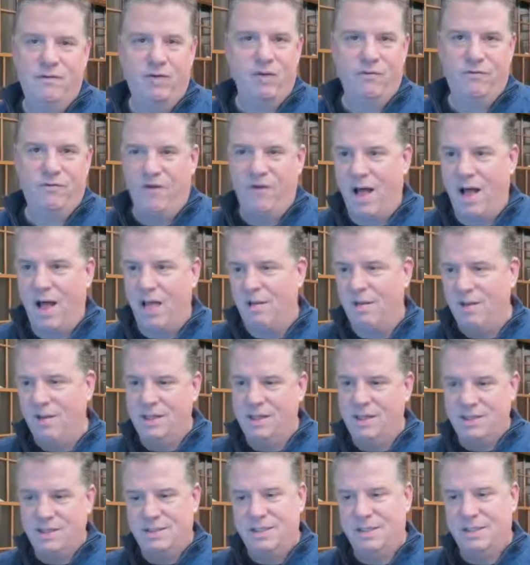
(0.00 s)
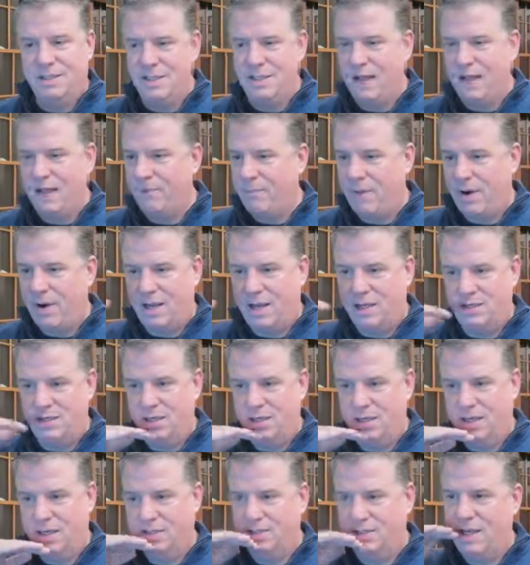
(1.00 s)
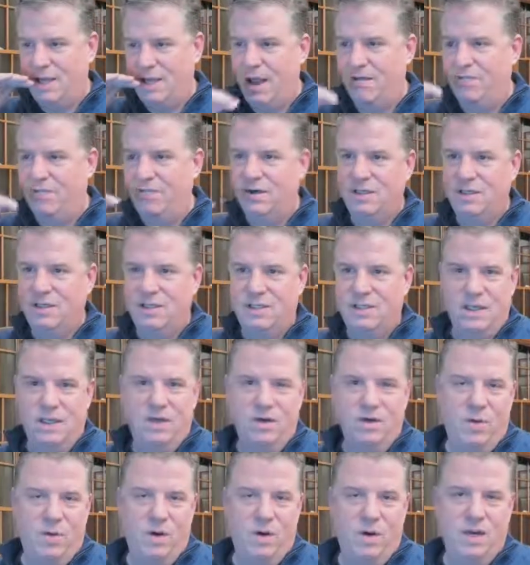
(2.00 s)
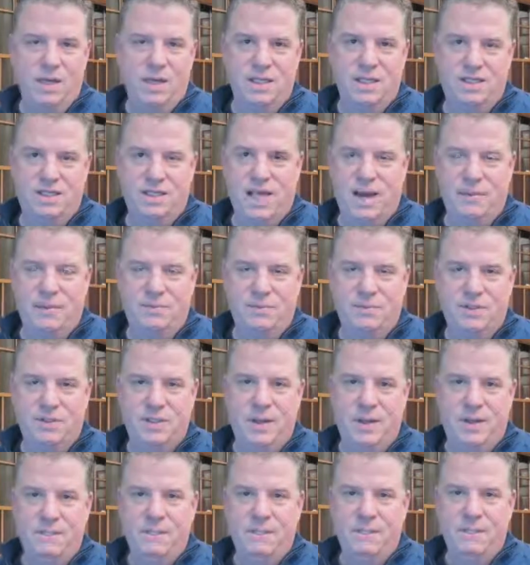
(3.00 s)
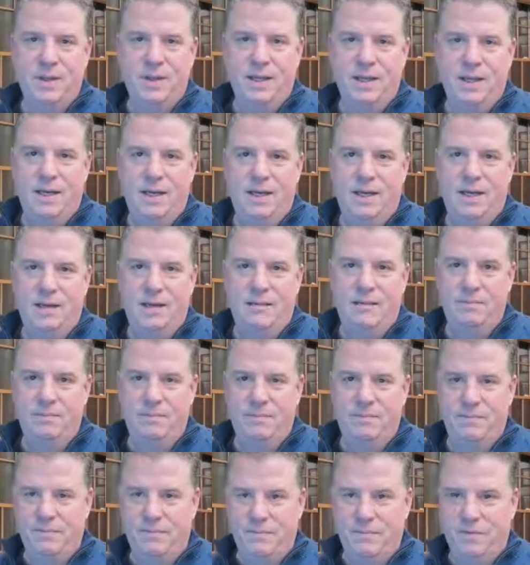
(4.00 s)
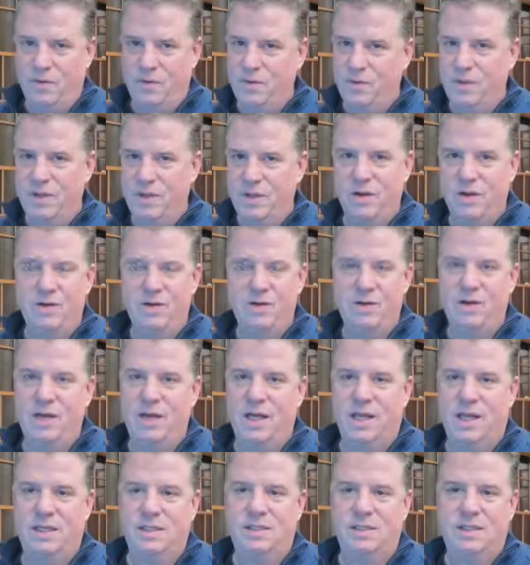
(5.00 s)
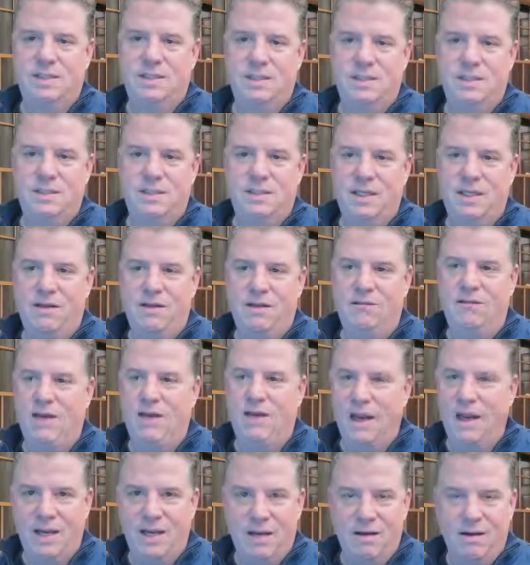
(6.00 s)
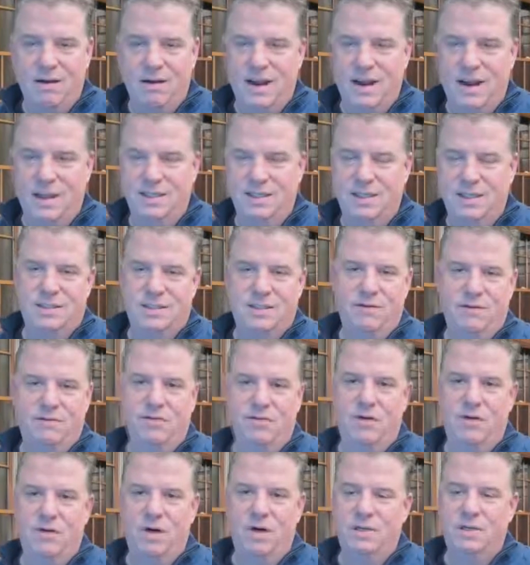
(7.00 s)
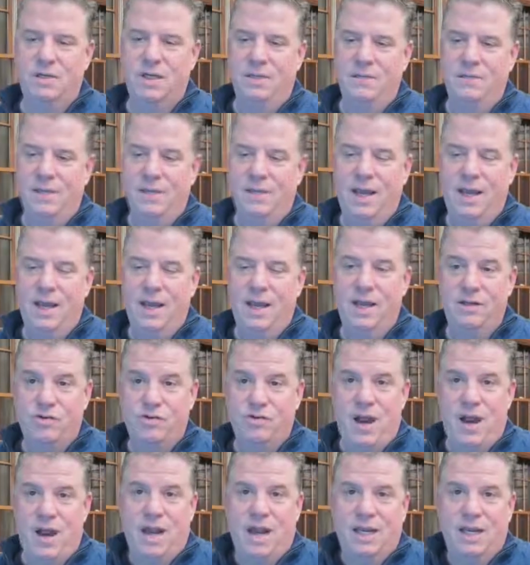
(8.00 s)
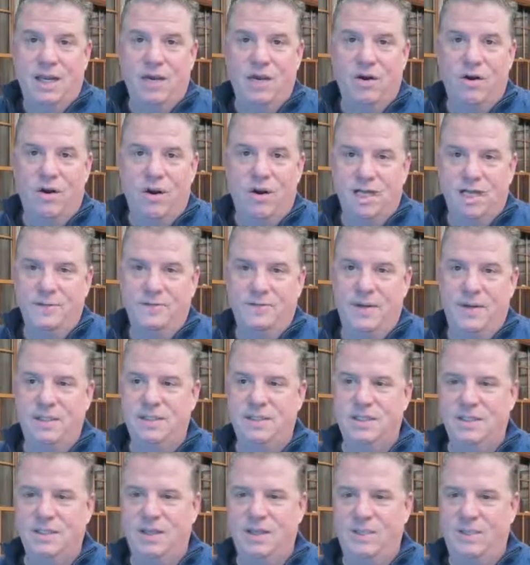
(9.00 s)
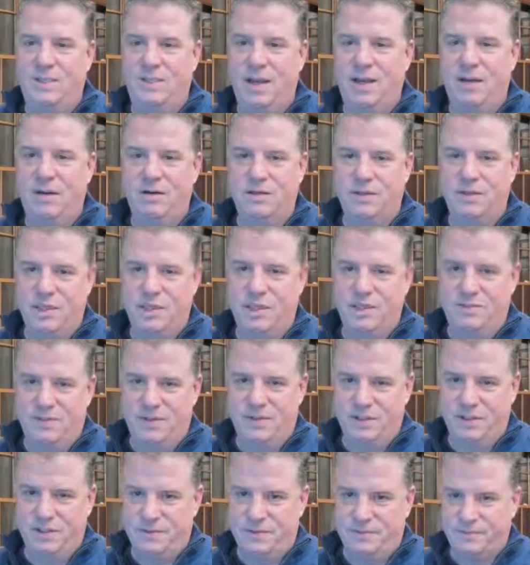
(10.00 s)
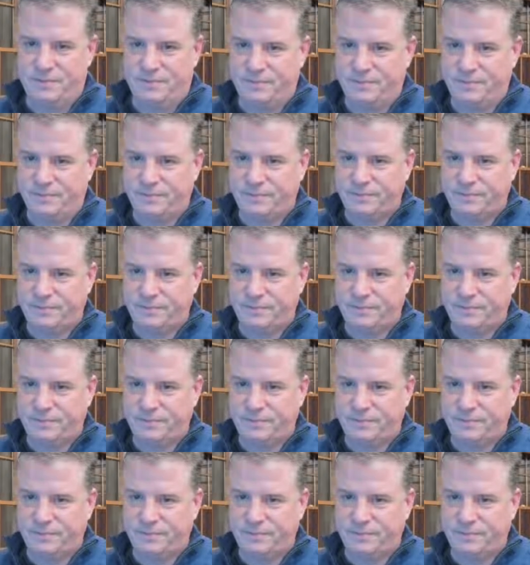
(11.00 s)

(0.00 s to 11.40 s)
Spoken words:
So following the 6-step process, every single one of the steps, doing your due diligence, defining your exits, of course, and tracking your cost basis to make your adjustments.